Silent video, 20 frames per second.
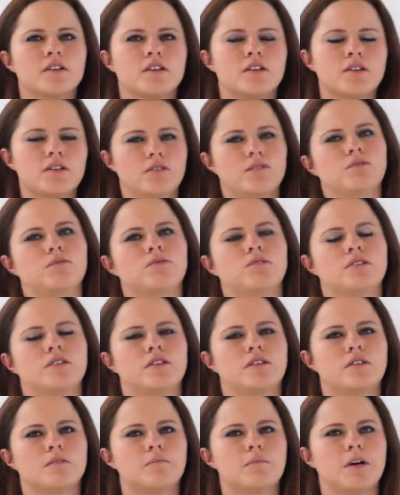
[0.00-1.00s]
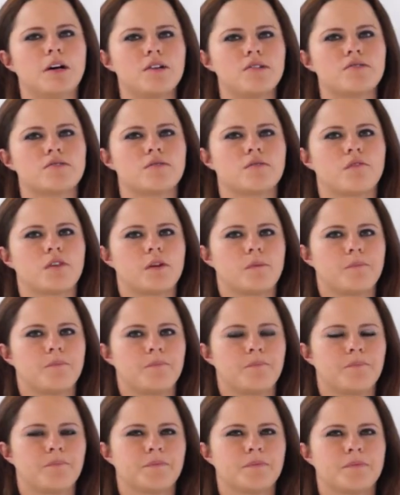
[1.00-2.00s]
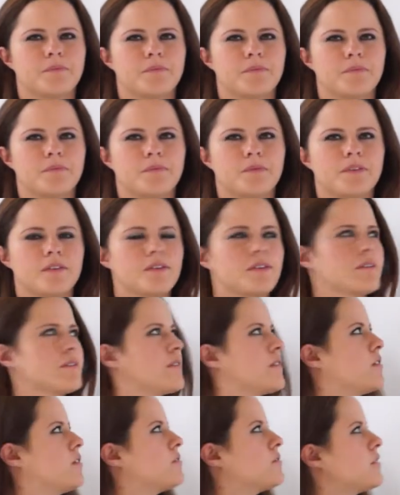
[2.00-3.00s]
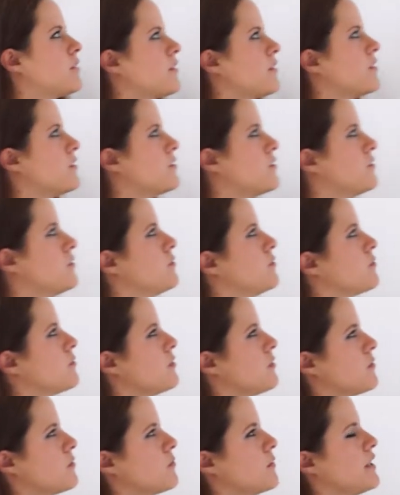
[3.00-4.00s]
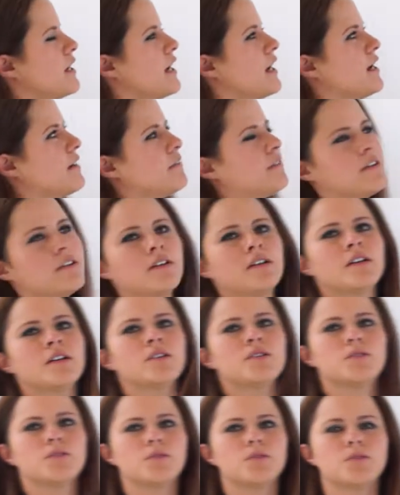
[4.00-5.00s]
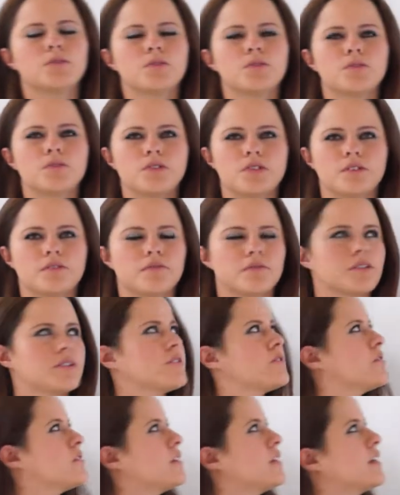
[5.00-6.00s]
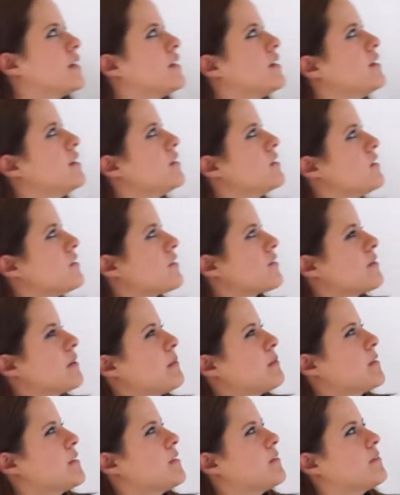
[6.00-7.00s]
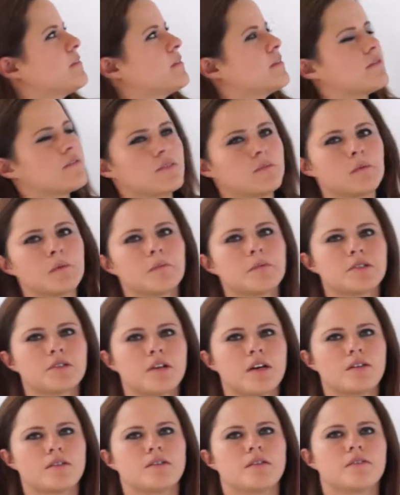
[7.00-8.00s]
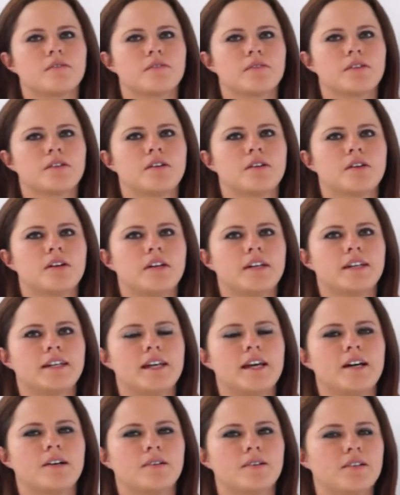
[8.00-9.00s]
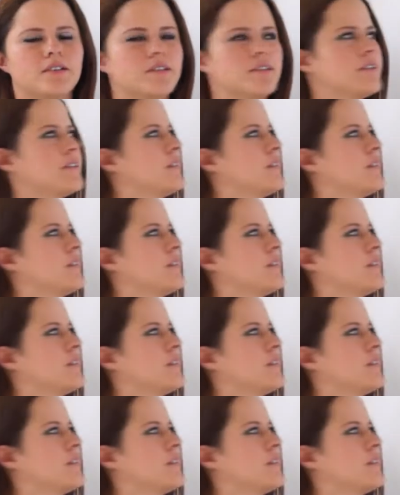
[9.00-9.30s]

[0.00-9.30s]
use an apostrophe. Those are the two rules we have to differentiate a descriptive from a possessive noun.